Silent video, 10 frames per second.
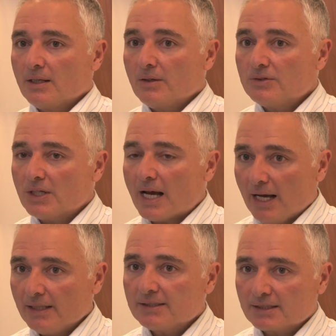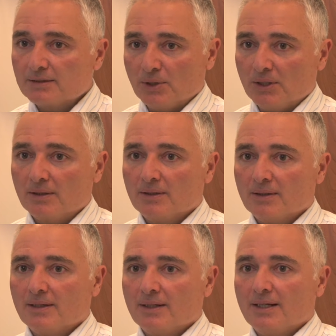If she asks me,
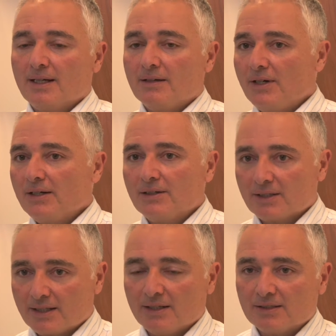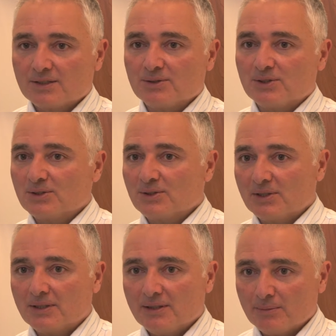Have I got a cancer and is it
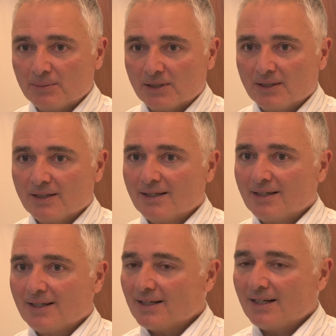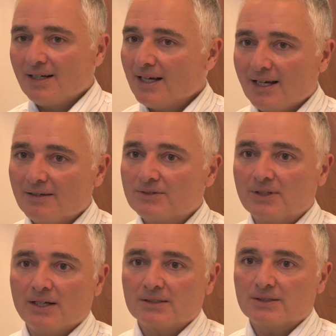going to kill me? I have
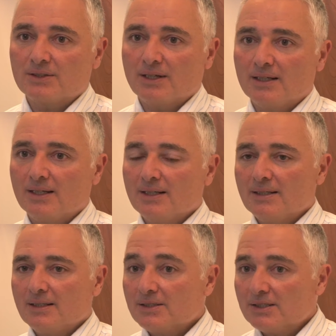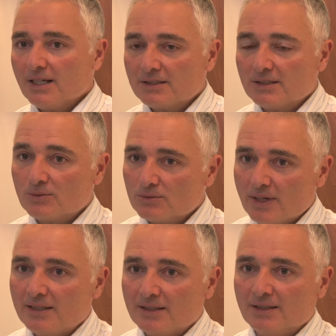to answer that. She's actually
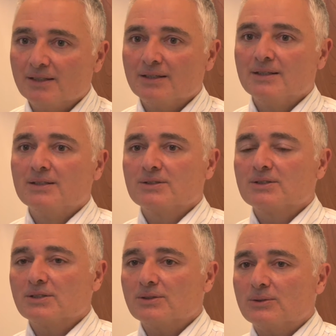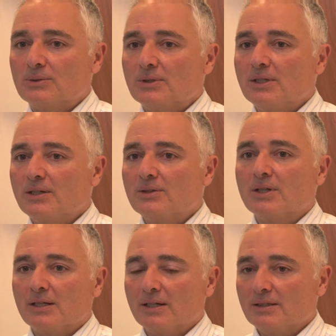ready to hear
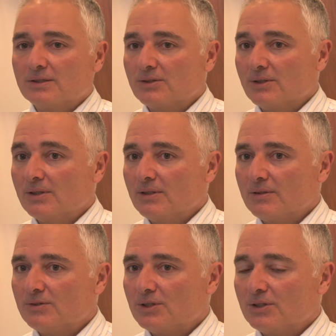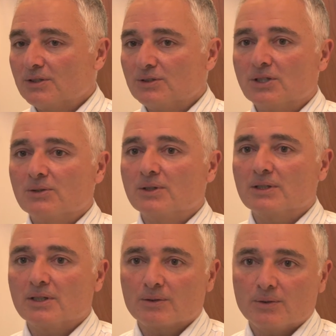that answer if she can
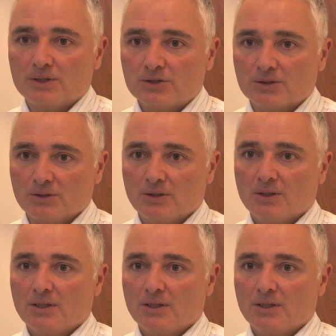generate that question.